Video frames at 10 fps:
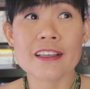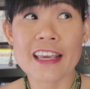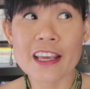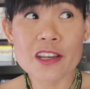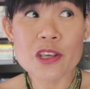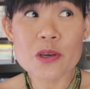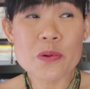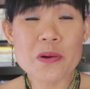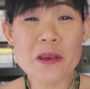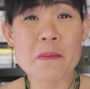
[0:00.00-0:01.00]
Can
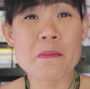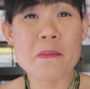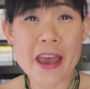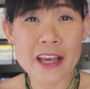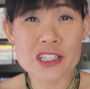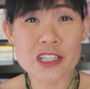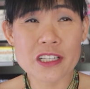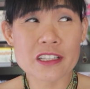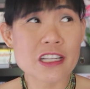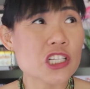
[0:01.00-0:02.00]
you
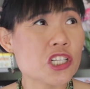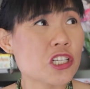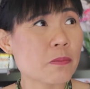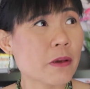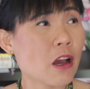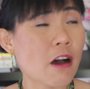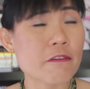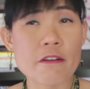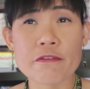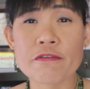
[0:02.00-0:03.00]
imagine shipping
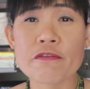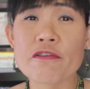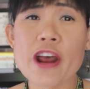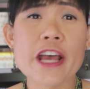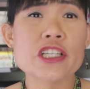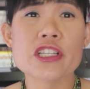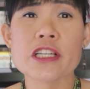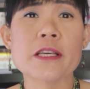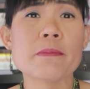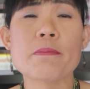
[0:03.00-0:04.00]
off
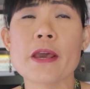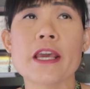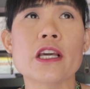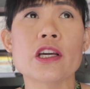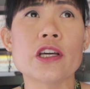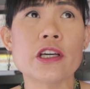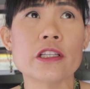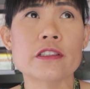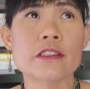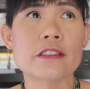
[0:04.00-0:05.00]
freshly baked
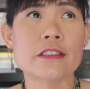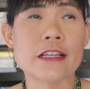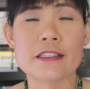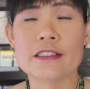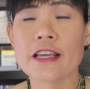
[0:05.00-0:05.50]
goods that